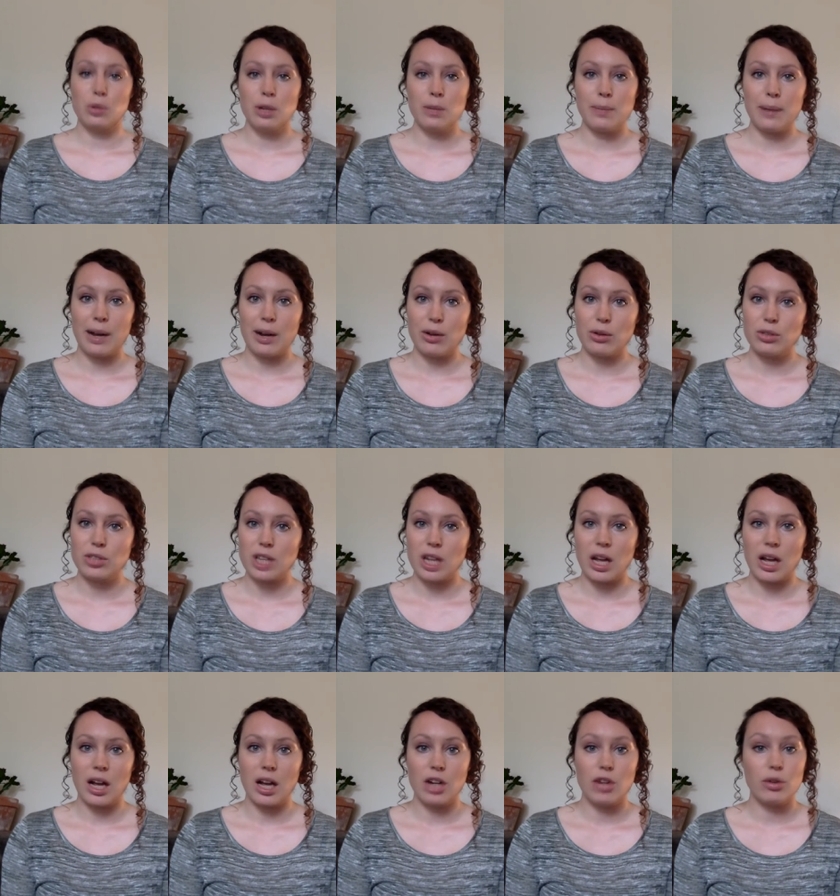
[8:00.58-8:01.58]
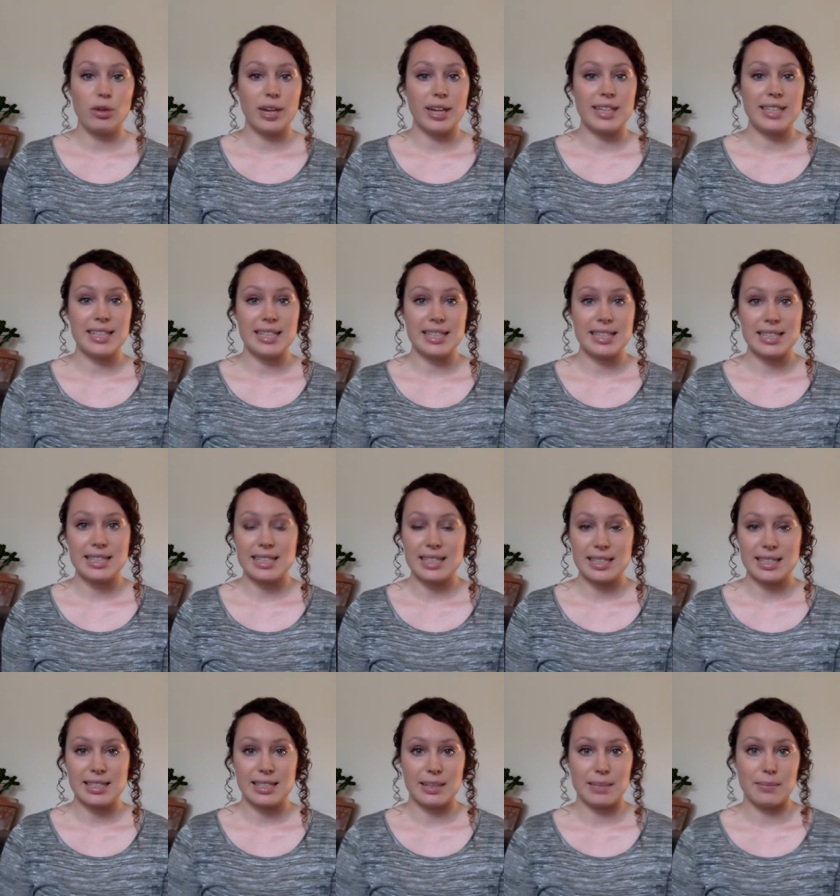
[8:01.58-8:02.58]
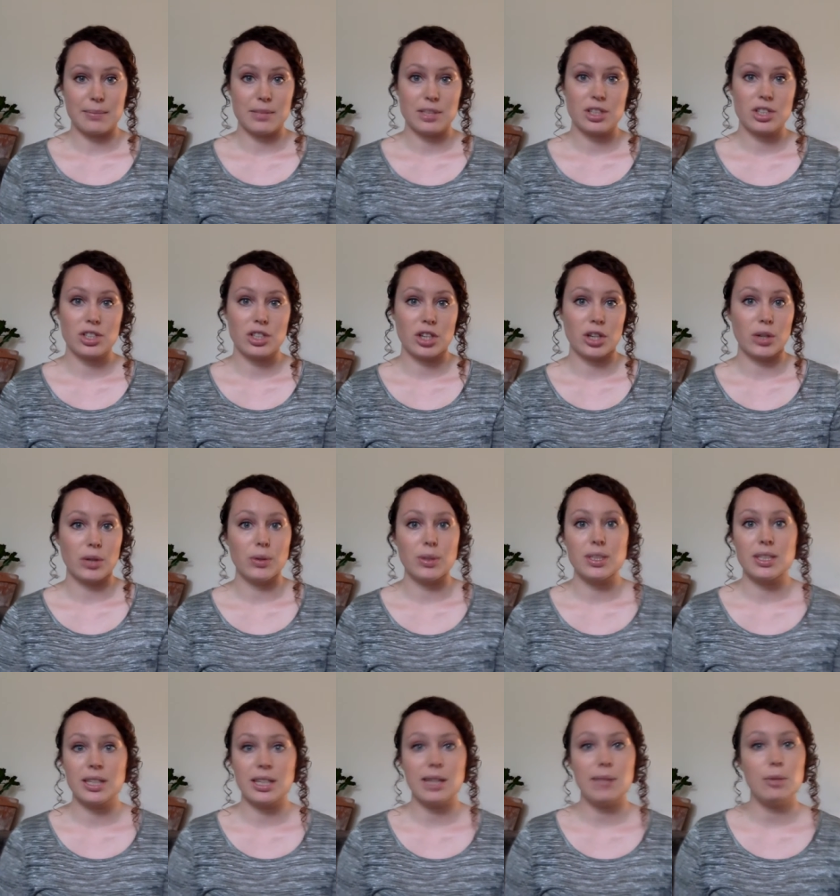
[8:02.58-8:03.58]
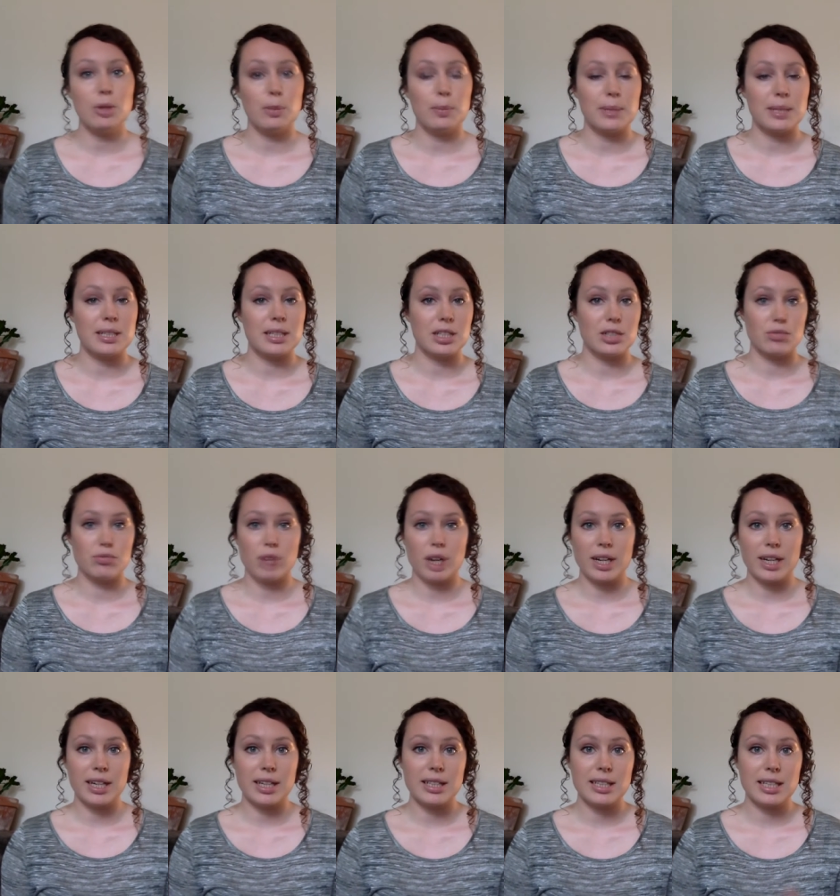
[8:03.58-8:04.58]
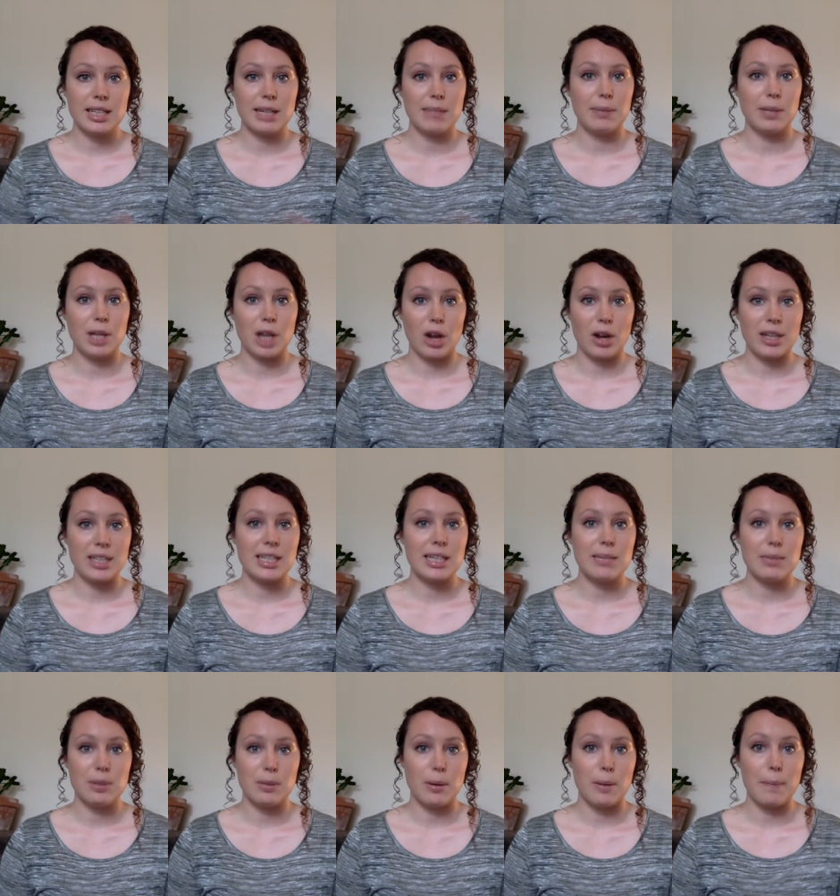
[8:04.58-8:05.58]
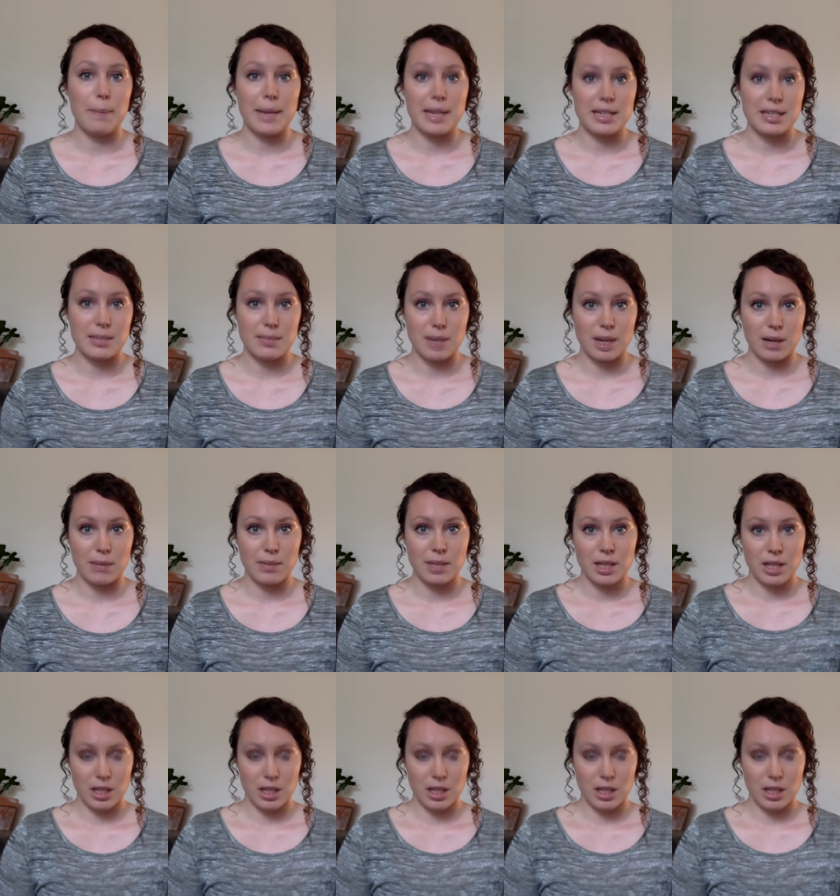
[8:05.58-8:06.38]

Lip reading: about creating systems. So to keep your business running, to keep it going, to keep the momentum up.